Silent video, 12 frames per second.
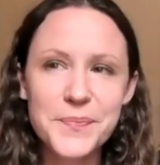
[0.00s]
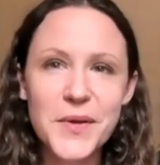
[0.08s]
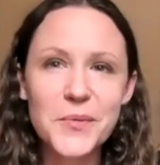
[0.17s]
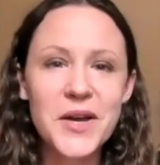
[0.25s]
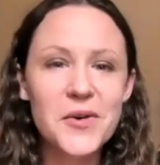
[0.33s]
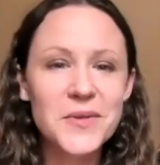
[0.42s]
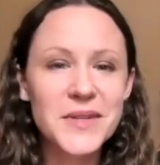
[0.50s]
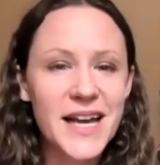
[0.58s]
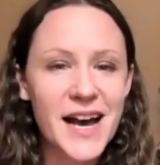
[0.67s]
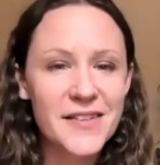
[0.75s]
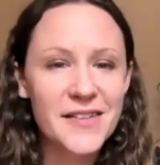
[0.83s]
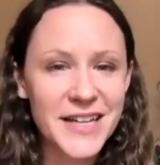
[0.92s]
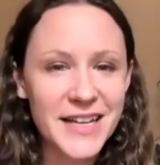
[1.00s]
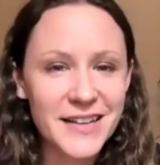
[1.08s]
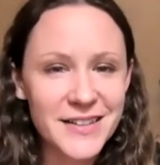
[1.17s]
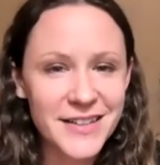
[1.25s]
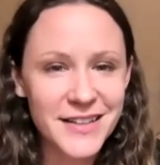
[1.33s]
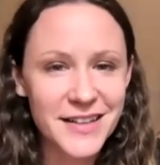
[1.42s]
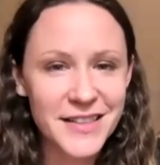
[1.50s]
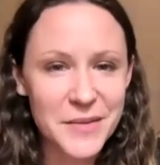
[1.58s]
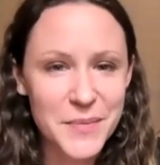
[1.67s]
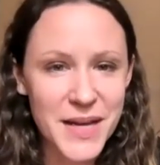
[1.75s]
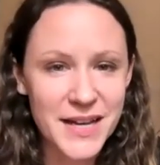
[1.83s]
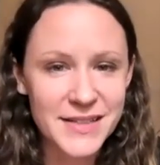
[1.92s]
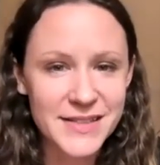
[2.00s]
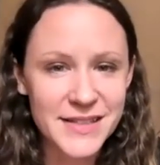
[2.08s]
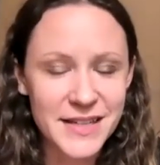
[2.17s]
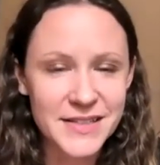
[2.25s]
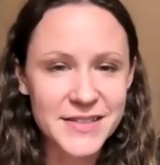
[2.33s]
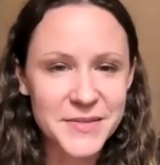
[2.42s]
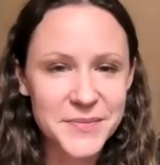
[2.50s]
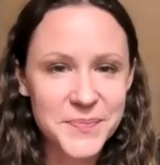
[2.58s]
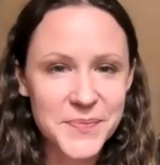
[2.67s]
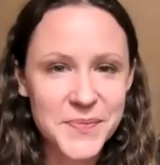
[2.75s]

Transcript: we only have an inkling that they may exist.